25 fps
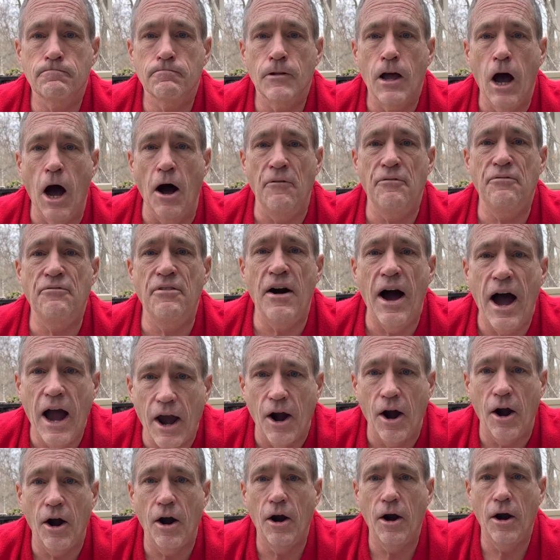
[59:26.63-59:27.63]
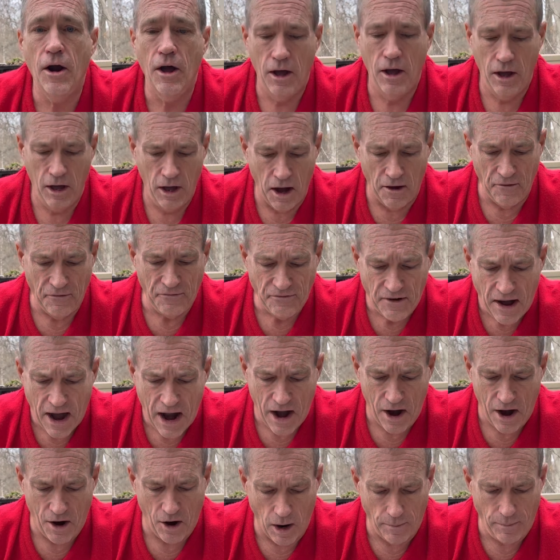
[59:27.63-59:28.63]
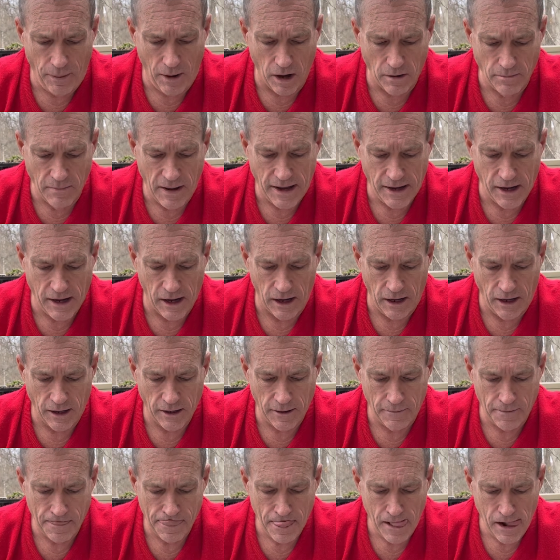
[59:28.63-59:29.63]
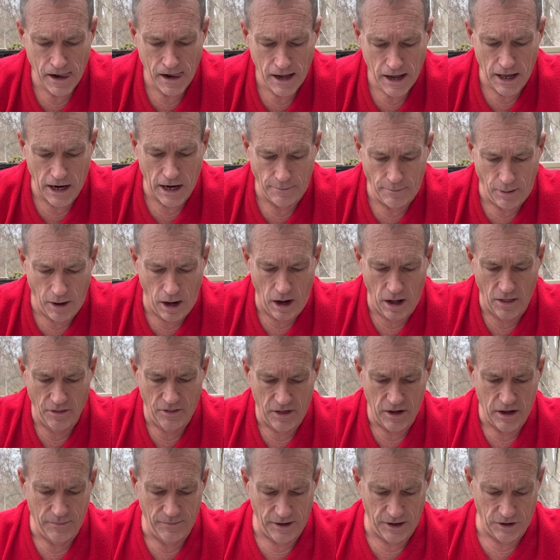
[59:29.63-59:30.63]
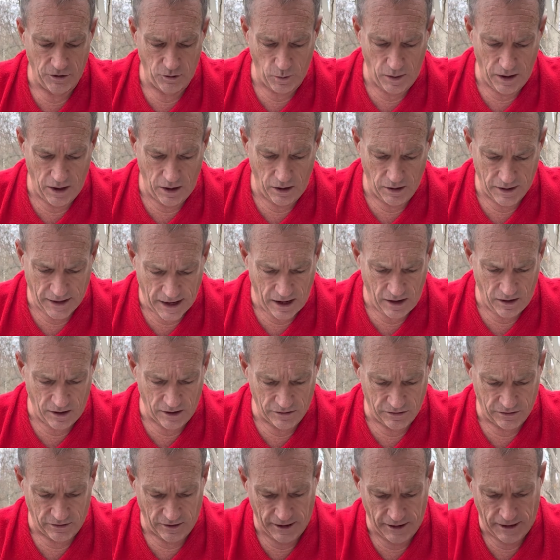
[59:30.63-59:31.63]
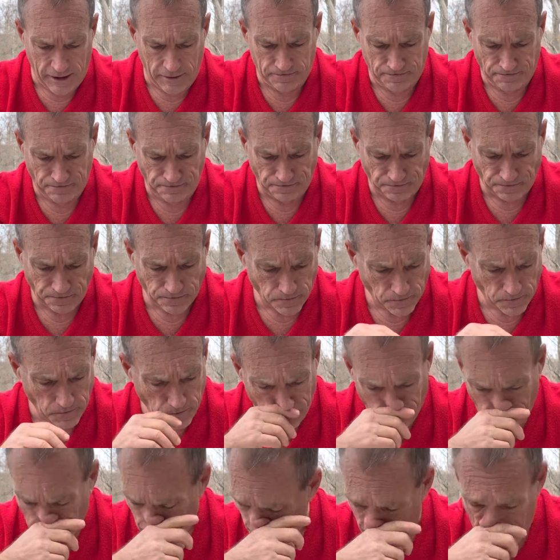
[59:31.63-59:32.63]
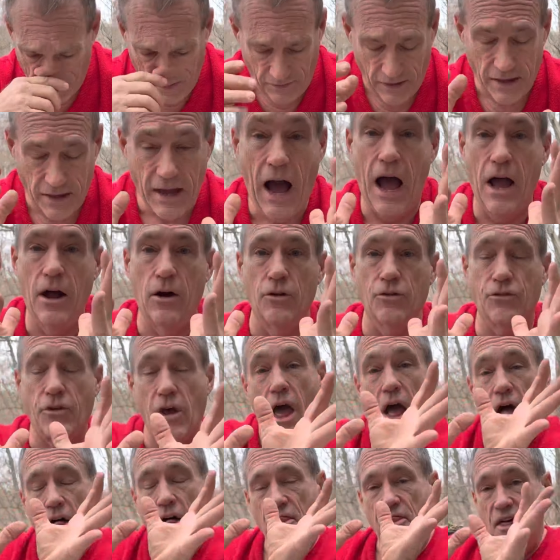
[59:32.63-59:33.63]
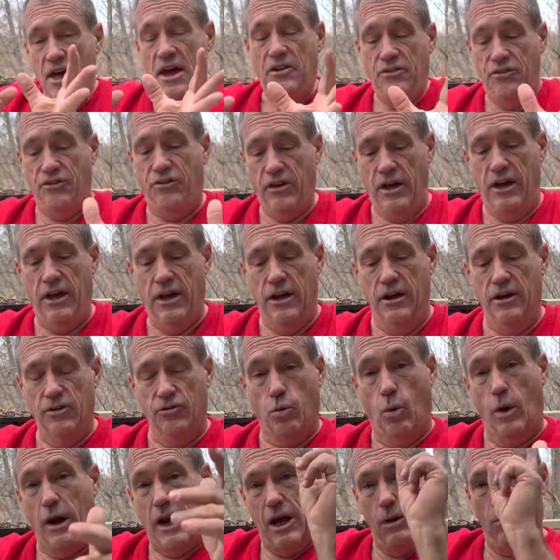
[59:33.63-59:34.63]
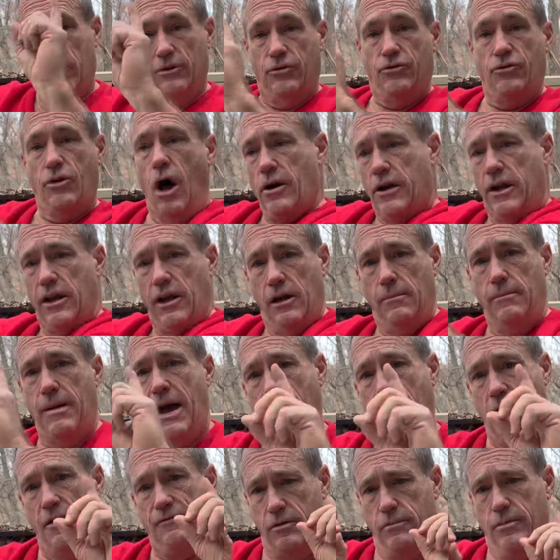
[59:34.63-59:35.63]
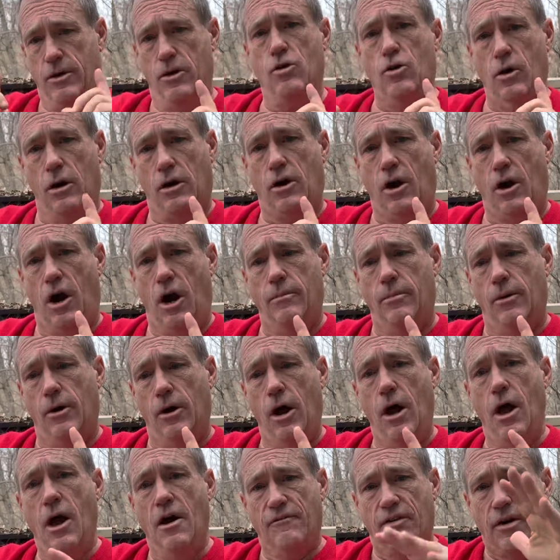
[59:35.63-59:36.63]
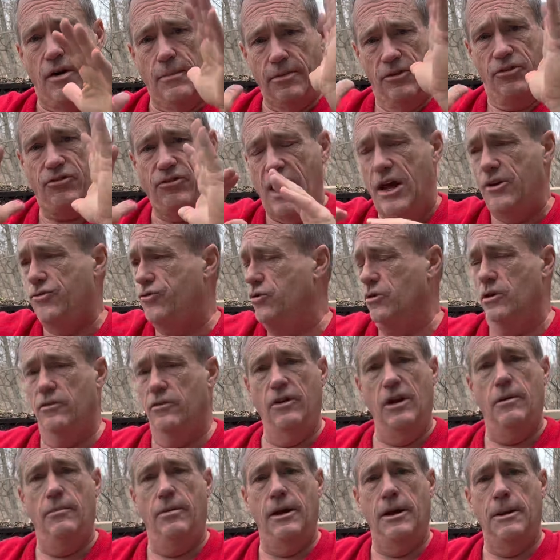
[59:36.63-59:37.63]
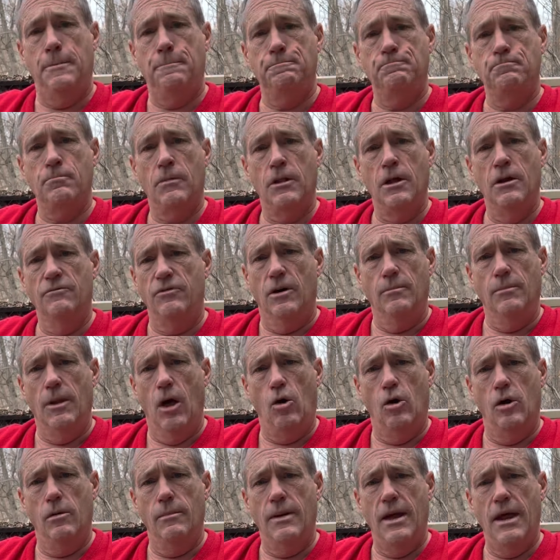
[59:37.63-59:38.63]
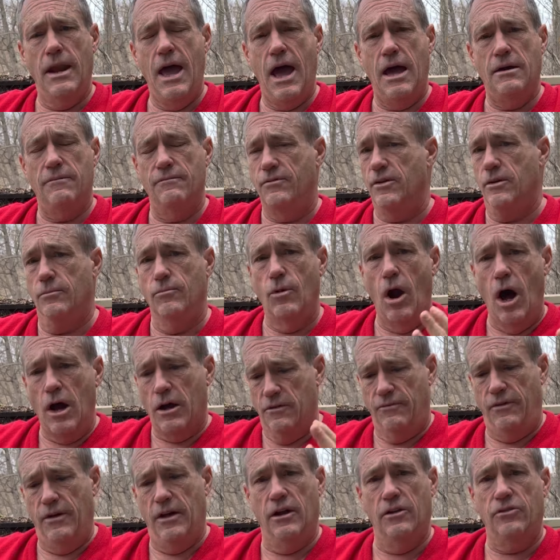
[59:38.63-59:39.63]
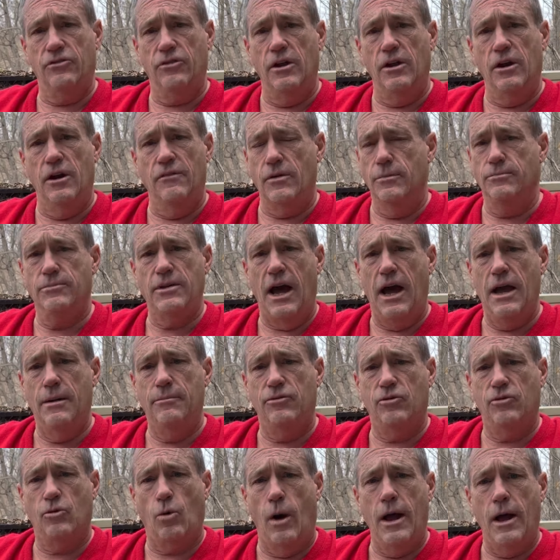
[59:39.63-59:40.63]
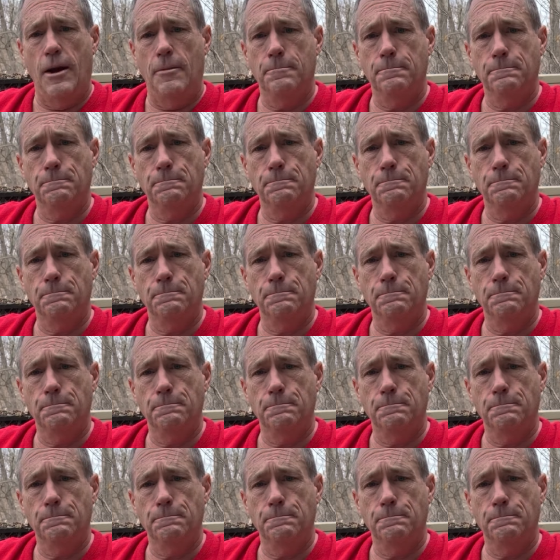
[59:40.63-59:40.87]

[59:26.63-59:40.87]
a fire, a fire upon Magog and upon them that dwell carelessly in the isles. This is what I was talking about from New York Harbor, from the Statue of Liberty, from Lower Manhattan, from Rockefeller Center, from Times Square.